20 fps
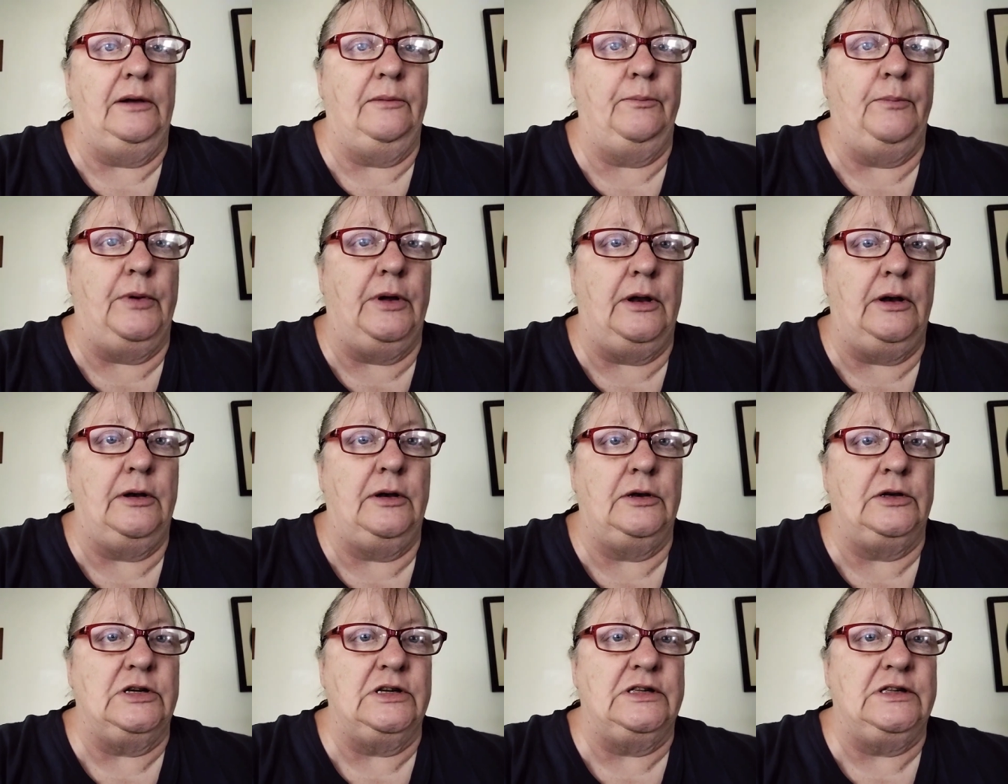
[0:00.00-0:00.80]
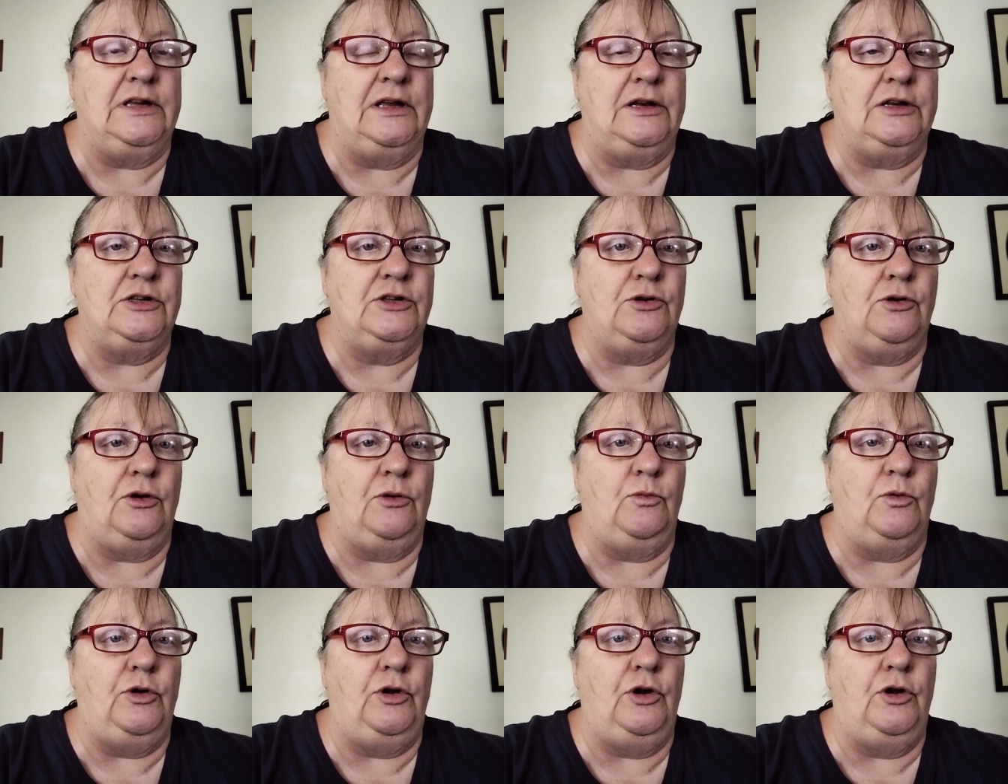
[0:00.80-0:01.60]
but just set aside
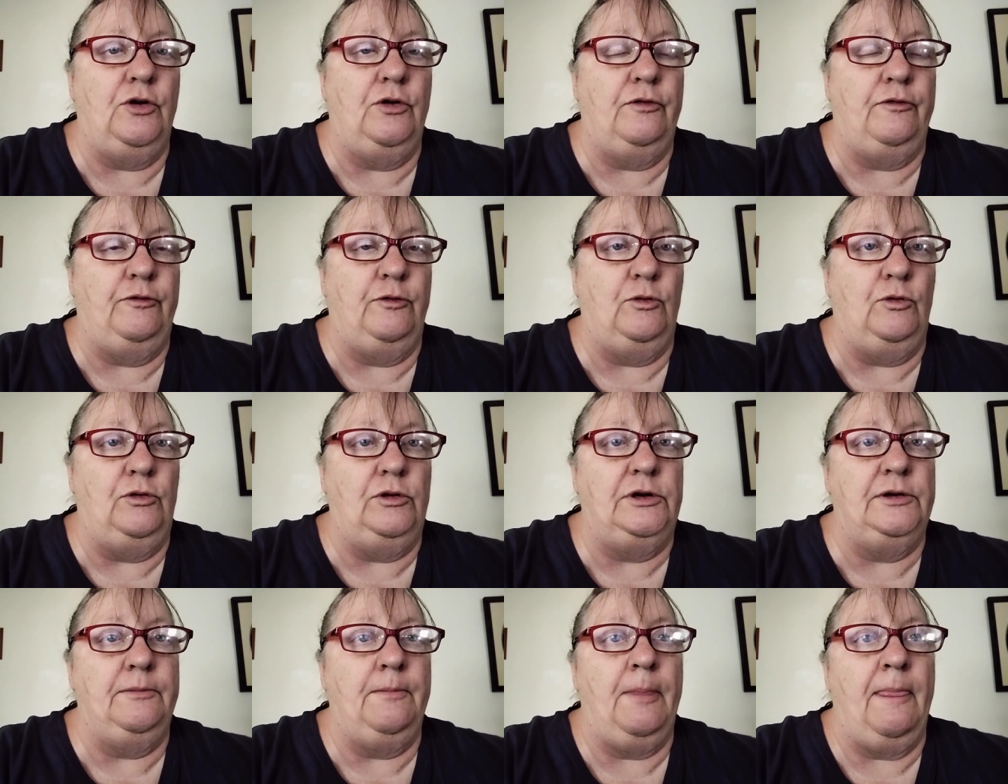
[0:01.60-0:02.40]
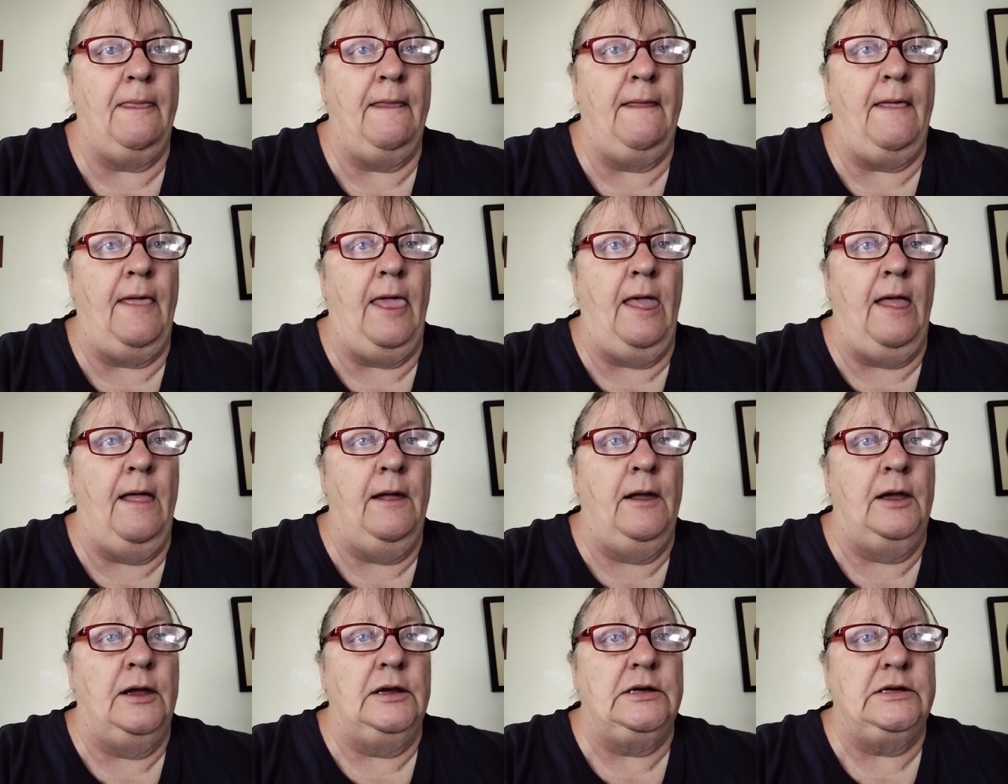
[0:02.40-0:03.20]
what you can afford.
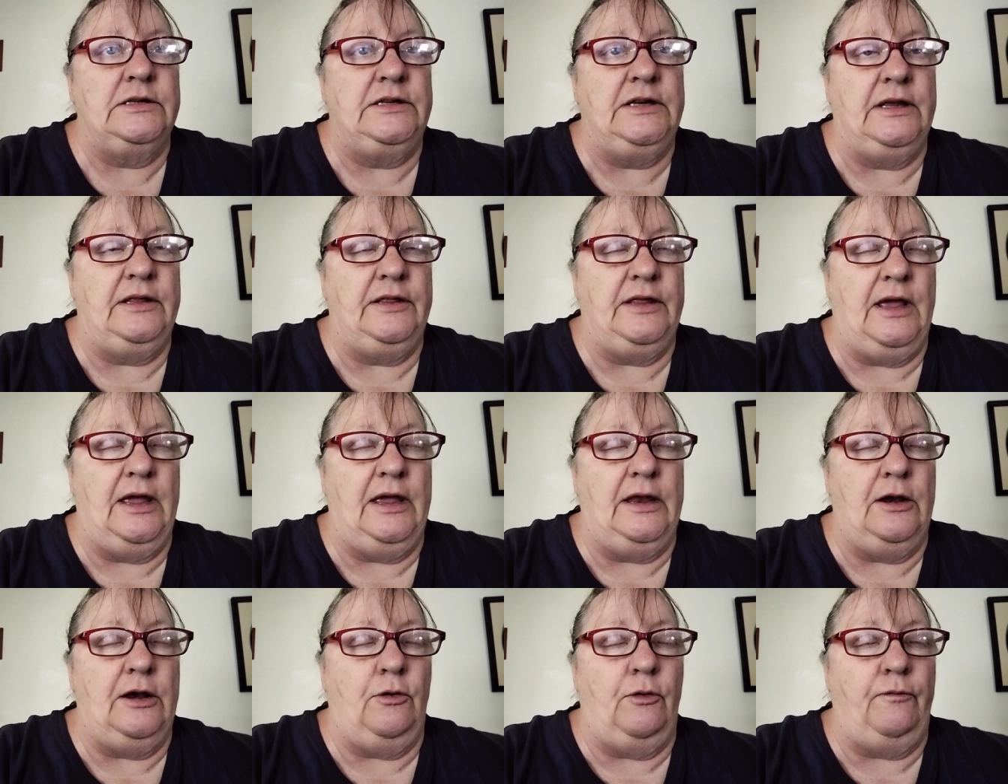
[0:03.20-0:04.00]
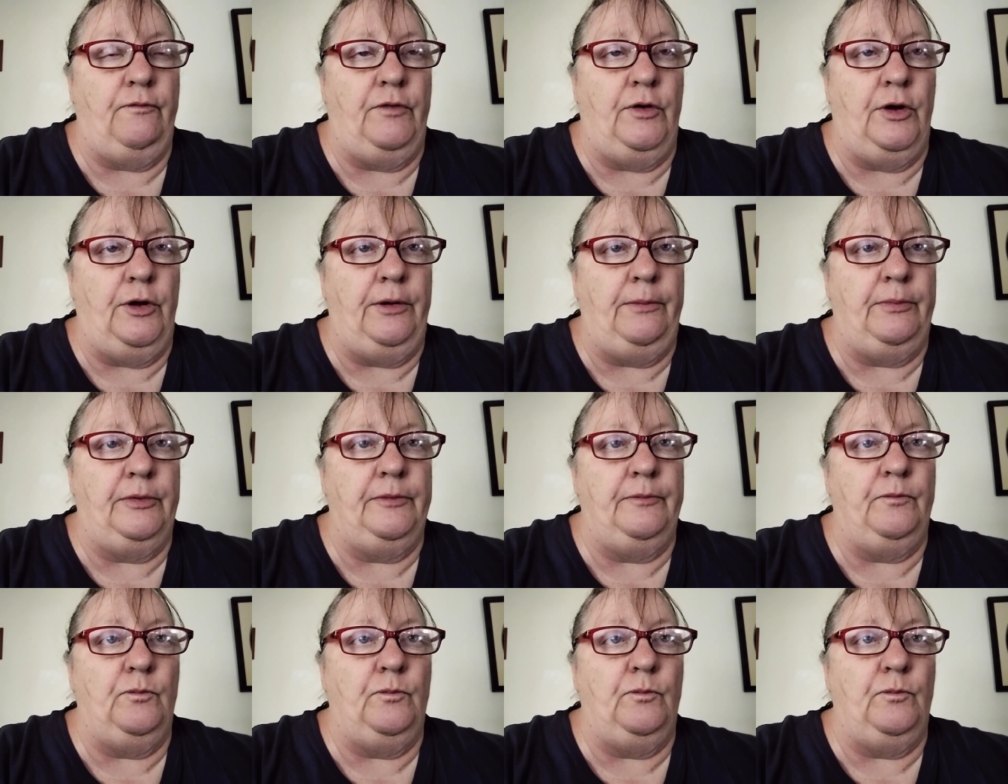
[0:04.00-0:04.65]
Stick that in an envelope.